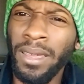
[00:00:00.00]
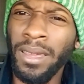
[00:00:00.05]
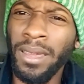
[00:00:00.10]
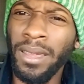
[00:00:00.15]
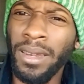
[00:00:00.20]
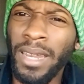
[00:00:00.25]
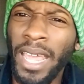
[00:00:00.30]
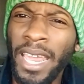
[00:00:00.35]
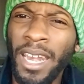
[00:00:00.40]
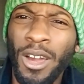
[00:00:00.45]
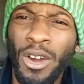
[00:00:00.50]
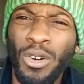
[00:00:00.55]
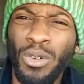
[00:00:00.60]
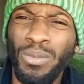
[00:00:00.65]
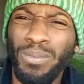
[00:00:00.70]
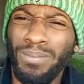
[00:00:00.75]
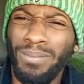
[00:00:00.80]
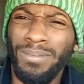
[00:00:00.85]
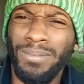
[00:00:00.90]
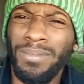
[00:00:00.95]
They don't
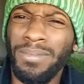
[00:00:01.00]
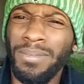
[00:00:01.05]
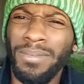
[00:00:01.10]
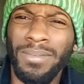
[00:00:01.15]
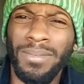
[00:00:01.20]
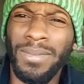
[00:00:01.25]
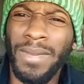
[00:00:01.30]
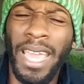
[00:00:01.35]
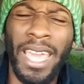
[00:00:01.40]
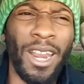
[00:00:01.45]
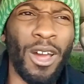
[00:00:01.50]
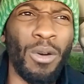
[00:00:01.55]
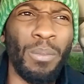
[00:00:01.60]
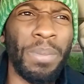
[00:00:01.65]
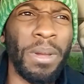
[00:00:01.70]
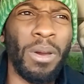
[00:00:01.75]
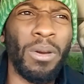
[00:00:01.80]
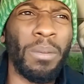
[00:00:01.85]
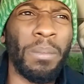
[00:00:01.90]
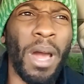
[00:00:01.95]

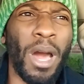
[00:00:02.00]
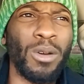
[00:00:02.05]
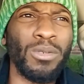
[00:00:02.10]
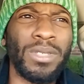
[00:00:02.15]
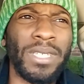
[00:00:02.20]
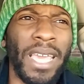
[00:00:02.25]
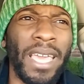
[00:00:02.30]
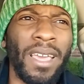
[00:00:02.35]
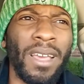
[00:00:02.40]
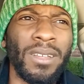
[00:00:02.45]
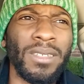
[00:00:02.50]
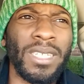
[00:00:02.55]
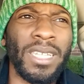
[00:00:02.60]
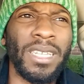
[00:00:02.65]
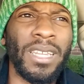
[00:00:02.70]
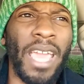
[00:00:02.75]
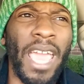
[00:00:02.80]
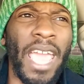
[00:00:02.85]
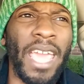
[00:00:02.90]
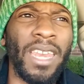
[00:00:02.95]
build them hotels and
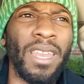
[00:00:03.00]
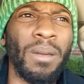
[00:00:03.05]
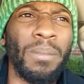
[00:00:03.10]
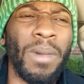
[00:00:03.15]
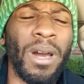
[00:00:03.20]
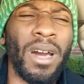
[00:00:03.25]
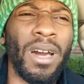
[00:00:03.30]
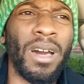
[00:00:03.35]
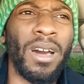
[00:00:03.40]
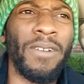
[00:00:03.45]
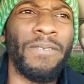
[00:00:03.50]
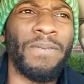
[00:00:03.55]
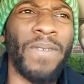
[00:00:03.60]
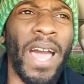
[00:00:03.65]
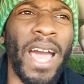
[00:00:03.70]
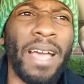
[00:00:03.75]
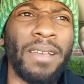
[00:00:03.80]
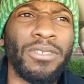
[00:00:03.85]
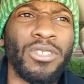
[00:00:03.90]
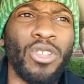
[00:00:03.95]
them
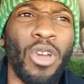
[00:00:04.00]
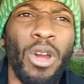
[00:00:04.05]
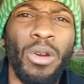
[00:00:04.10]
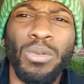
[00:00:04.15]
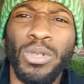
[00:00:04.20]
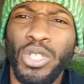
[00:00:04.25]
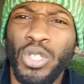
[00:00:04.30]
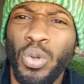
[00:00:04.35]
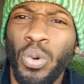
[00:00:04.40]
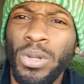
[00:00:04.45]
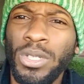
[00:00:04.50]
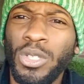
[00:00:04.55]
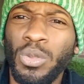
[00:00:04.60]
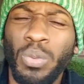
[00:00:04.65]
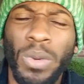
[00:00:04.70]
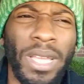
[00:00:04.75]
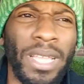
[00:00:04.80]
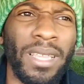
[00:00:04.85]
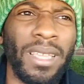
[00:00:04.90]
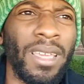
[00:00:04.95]
5-star resorts
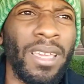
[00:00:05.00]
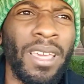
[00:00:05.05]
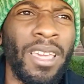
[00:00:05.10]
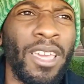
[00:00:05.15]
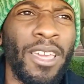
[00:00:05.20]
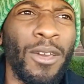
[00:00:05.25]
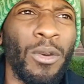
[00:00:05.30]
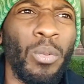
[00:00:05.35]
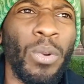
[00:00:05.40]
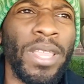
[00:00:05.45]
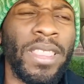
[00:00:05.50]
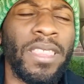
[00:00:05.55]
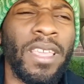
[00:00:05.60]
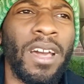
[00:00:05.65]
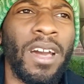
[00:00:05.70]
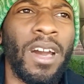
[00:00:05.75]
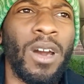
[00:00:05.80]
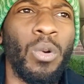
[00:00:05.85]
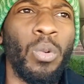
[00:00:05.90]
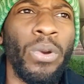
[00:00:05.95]
with
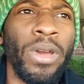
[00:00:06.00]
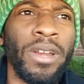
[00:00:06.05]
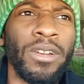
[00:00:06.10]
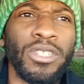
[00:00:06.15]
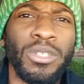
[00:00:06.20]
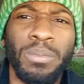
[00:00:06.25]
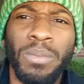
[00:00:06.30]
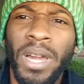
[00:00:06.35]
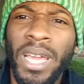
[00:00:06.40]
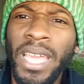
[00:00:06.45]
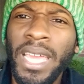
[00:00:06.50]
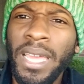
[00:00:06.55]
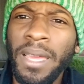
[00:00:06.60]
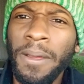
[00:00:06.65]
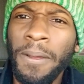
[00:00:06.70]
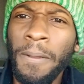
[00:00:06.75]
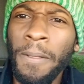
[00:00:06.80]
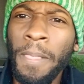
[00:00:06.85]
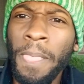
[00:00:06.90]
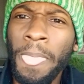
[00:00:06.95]
winners' money.
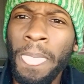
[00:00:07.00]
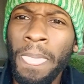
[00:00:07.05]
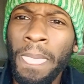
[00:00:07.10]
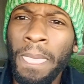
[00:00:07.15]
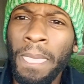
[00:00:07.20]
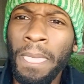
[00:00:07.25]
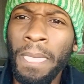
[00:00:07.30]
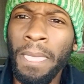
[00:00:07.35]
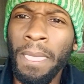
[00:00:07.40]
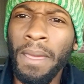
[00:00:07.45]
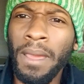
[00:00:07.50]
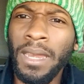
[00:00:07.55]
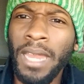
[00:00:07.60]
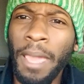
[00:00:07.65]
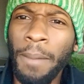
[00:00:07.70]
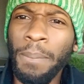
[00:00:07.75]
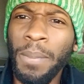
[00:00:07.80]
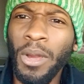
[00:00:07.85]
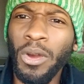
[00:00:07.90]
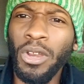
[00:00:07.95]
They
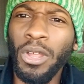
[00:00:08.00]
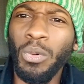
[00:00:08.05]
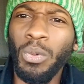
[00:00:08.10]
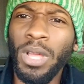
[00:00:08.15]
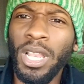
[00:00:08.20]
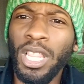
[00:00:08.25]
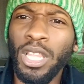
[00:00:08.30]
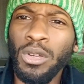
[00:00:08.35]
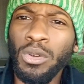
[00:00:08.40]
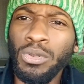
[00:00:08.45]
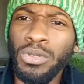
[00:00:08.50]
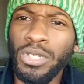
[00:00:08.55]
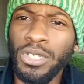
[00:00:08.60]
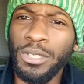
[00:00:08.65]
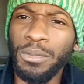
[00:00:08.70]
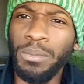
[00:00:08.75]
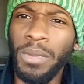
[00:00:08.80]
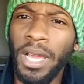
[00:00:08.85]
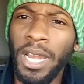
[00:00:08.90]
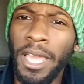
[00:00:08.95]
build it with losers'
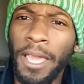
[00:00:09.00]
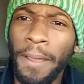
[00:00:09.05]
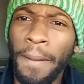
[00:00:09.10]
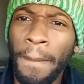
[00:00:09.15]
money.